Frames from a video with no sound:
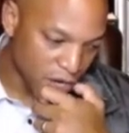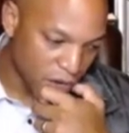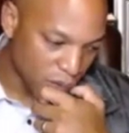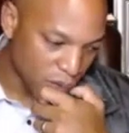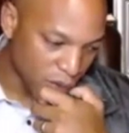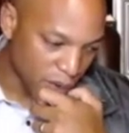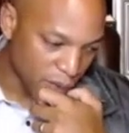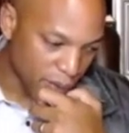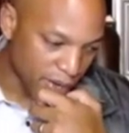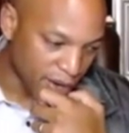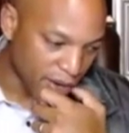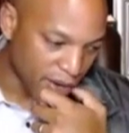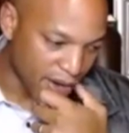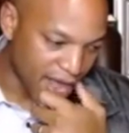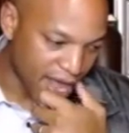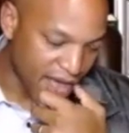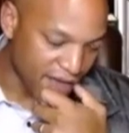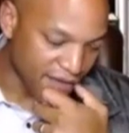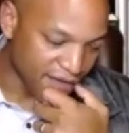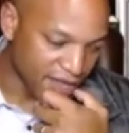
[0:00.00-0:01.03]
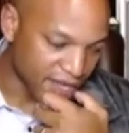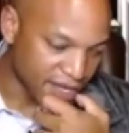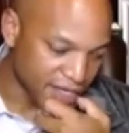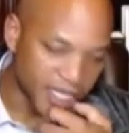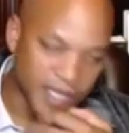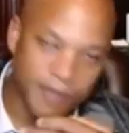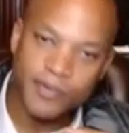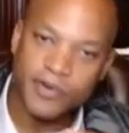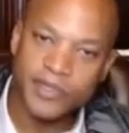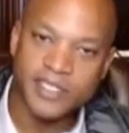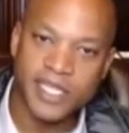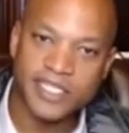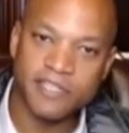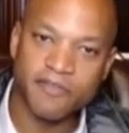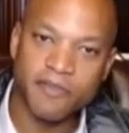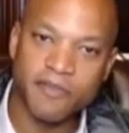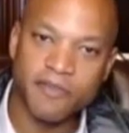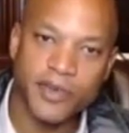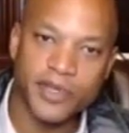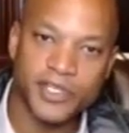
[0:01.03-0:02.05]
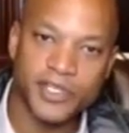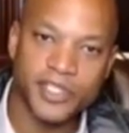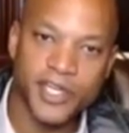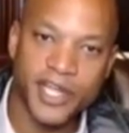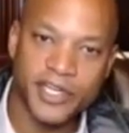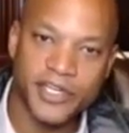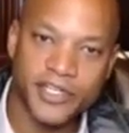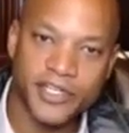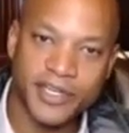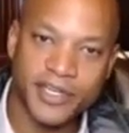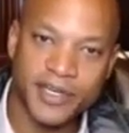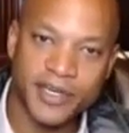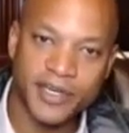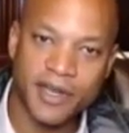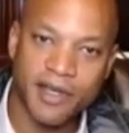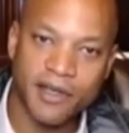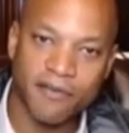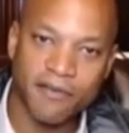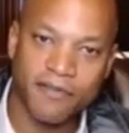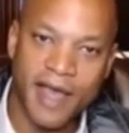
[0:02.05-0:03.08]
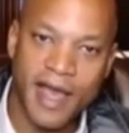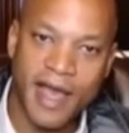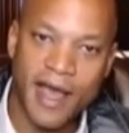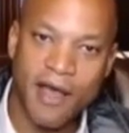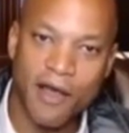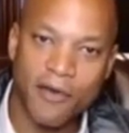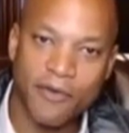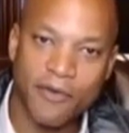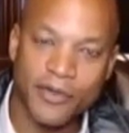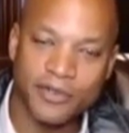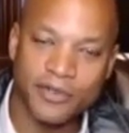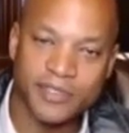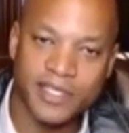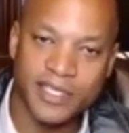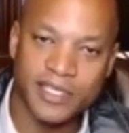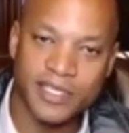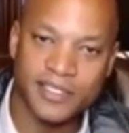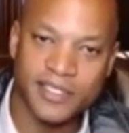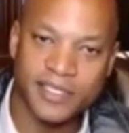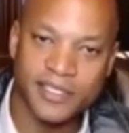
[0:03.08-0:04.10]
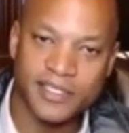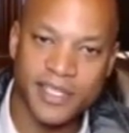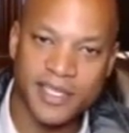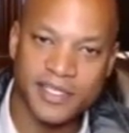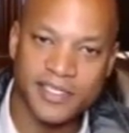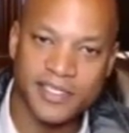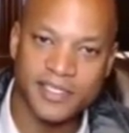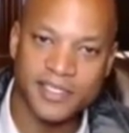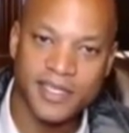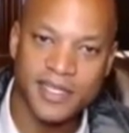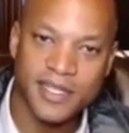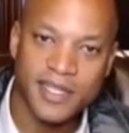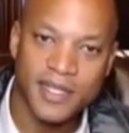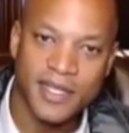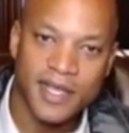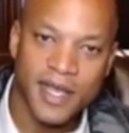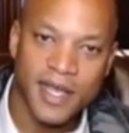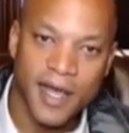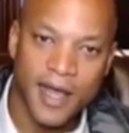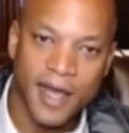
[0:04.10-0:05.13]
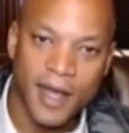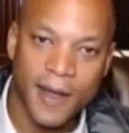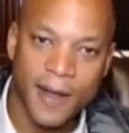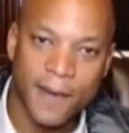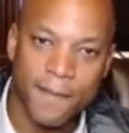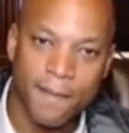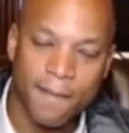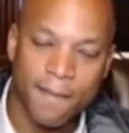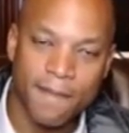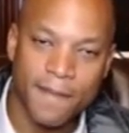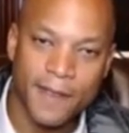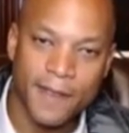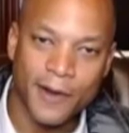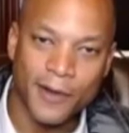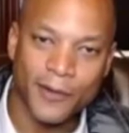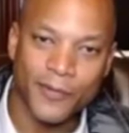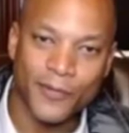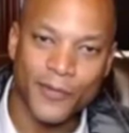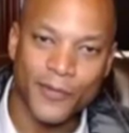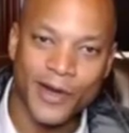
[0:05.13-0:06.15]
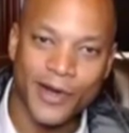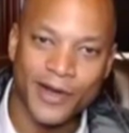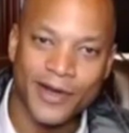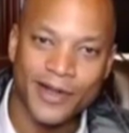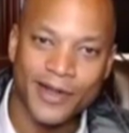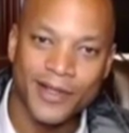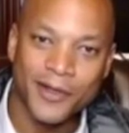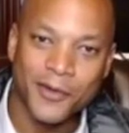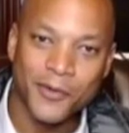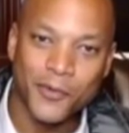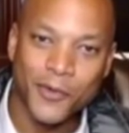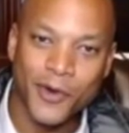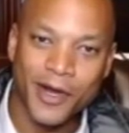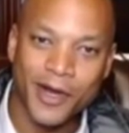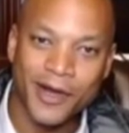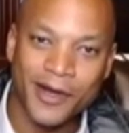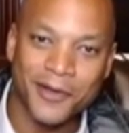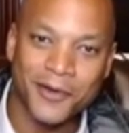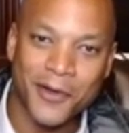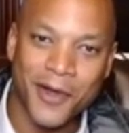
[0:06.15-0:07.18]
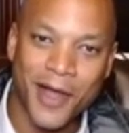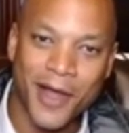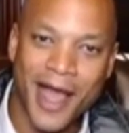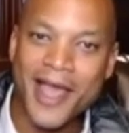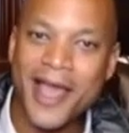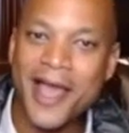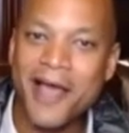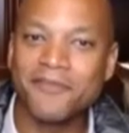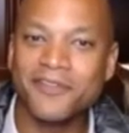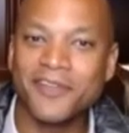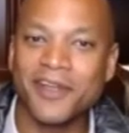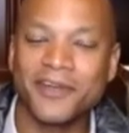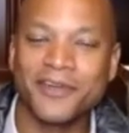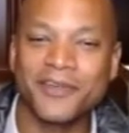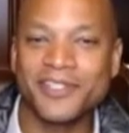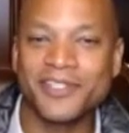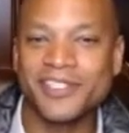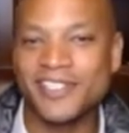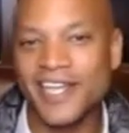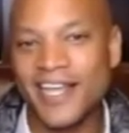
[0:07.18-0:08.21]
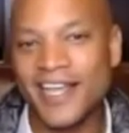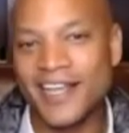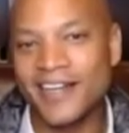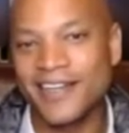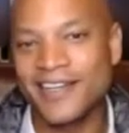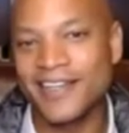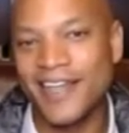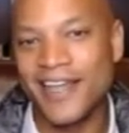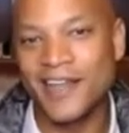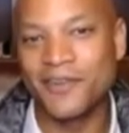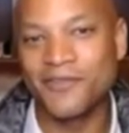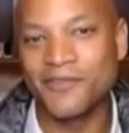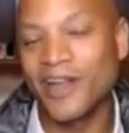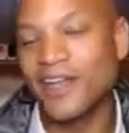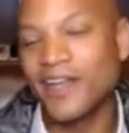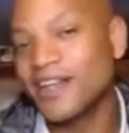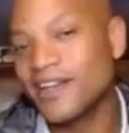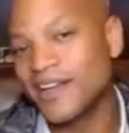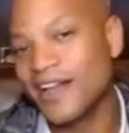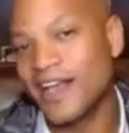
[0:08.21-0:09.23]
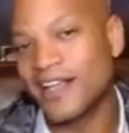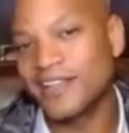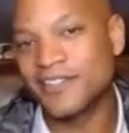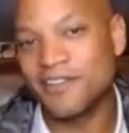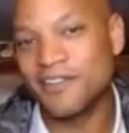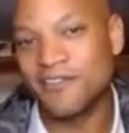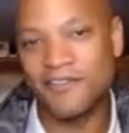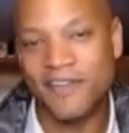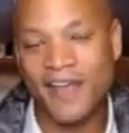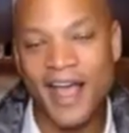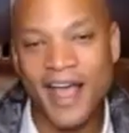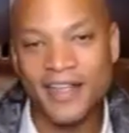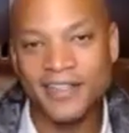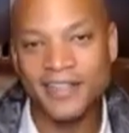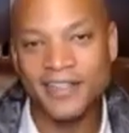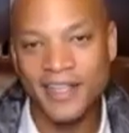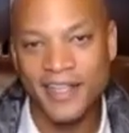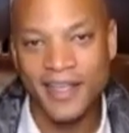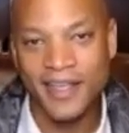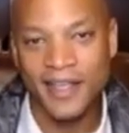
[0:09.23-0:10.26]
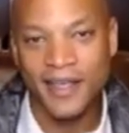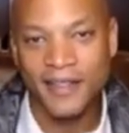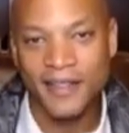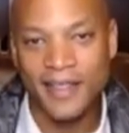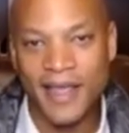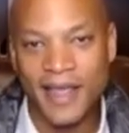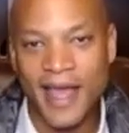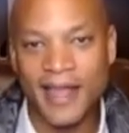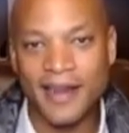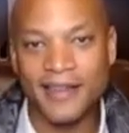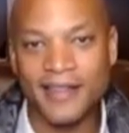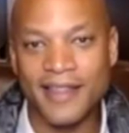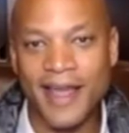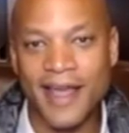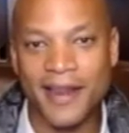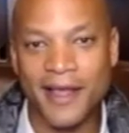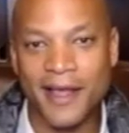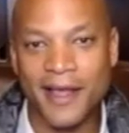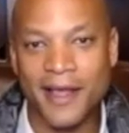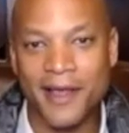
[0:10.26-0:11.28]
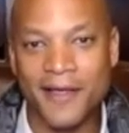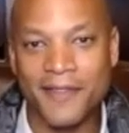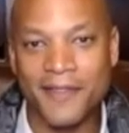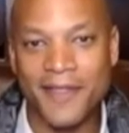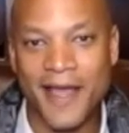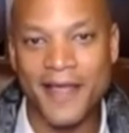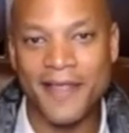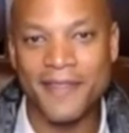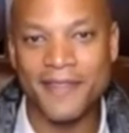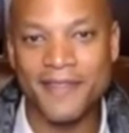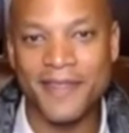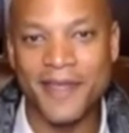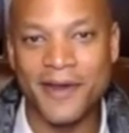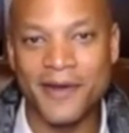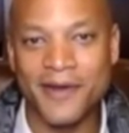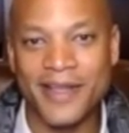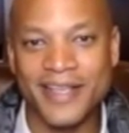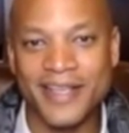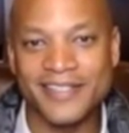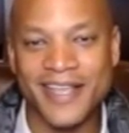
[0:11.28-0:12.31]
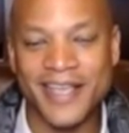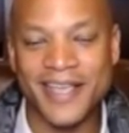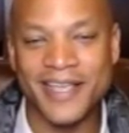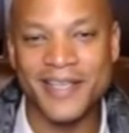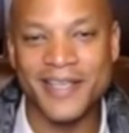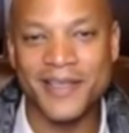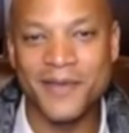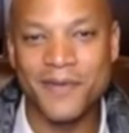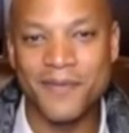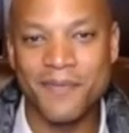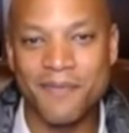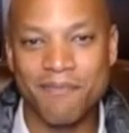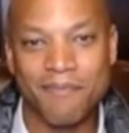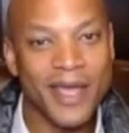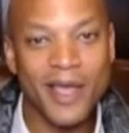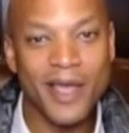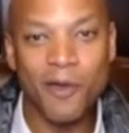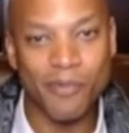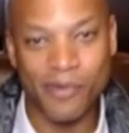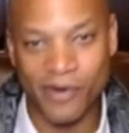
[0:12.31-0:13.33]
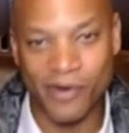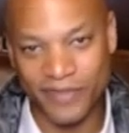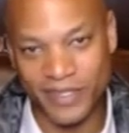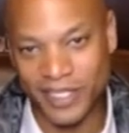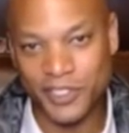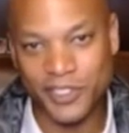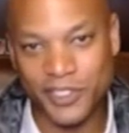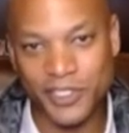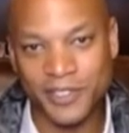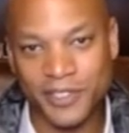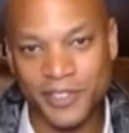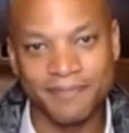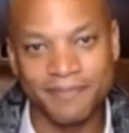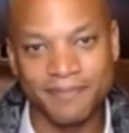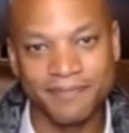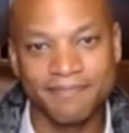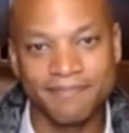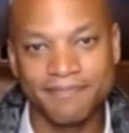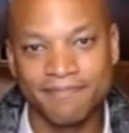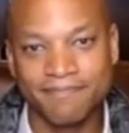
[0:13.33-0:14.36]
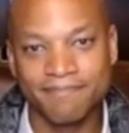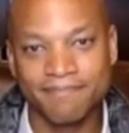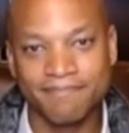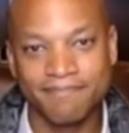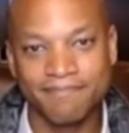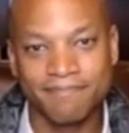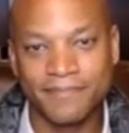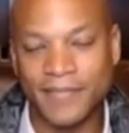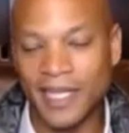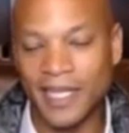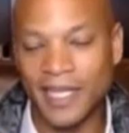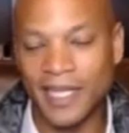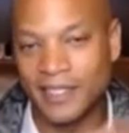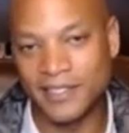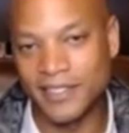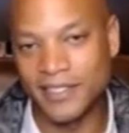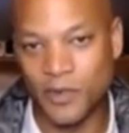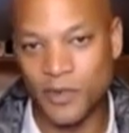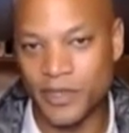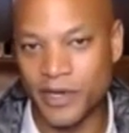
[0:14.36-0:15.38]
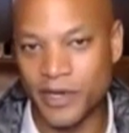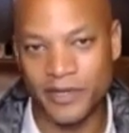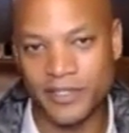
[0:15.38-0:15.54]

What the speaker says: where we are having a deeper sense of appreciation of how those things exist. Where I have to understand and recognize the fact that there is a male privilege that exists within our